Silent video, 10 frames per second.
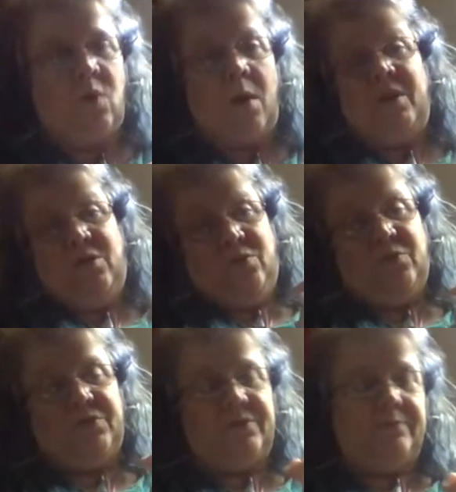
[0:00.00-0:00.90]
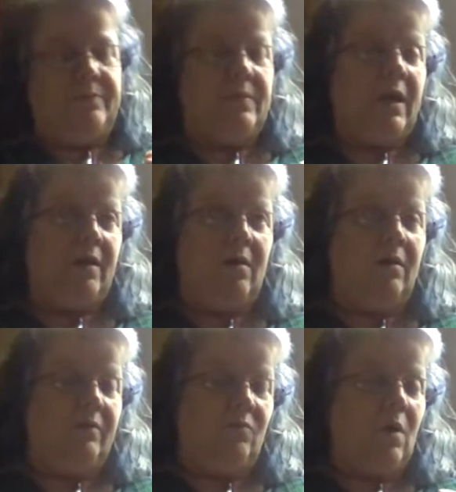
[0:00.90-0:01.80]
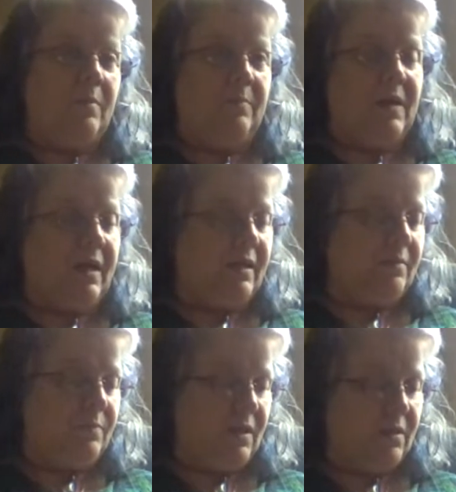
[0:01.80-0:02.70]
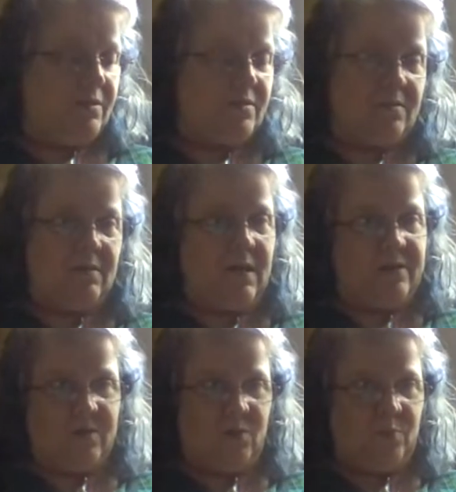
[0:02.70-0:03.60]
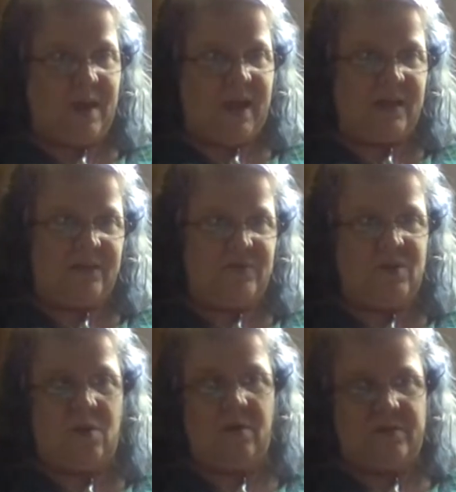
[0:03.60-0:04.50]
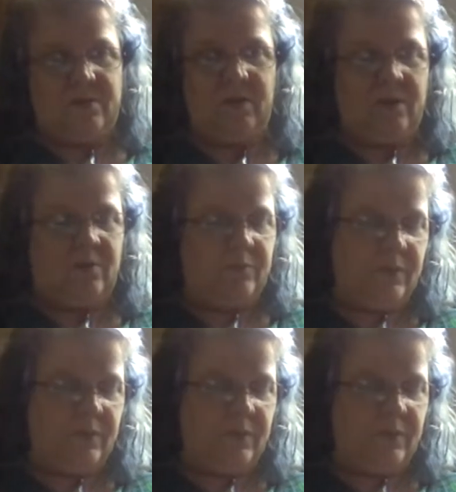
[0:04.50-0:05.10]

ramen noodles. I call it ramen packet because it has a little packet of sauce, you know,